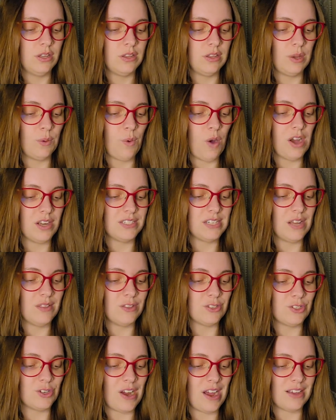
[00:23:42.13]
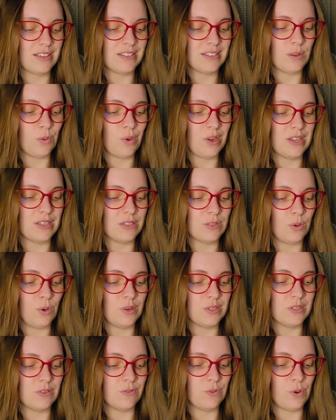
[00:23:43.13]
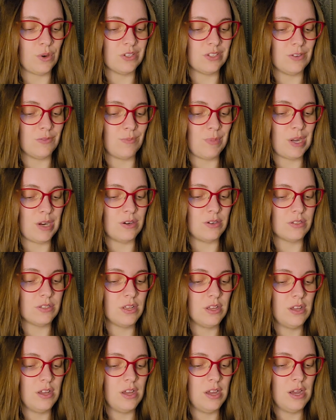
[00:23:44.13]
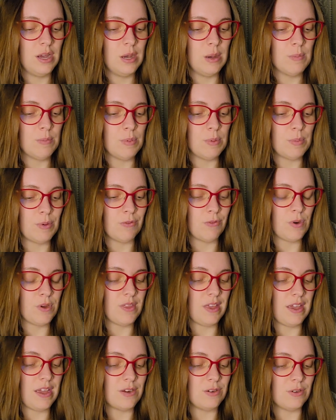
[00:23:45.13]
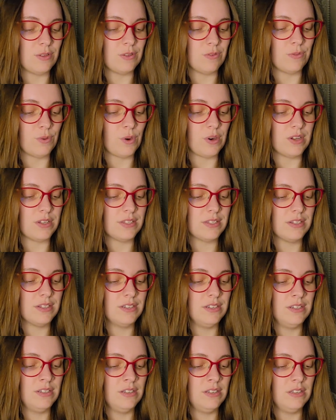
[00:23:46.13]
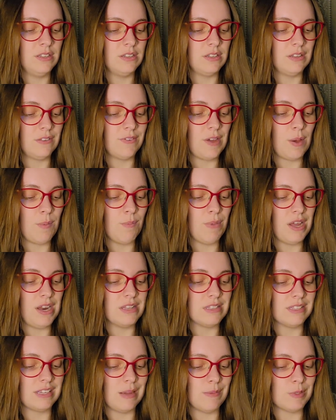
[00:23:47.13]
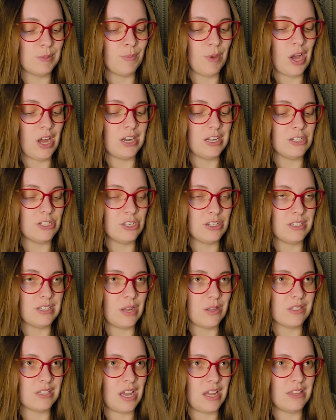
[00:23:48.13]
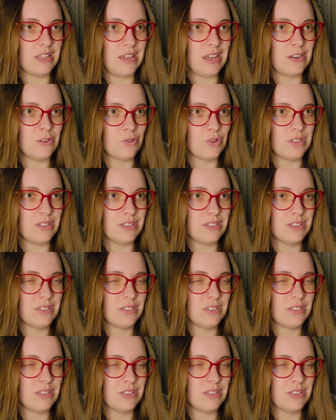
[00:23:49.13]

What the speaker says: They walked down the tracks a ways towards the Forest of Mirrors, but before they entered the forest, they found Ben and Sam's bodies just outside the entrance.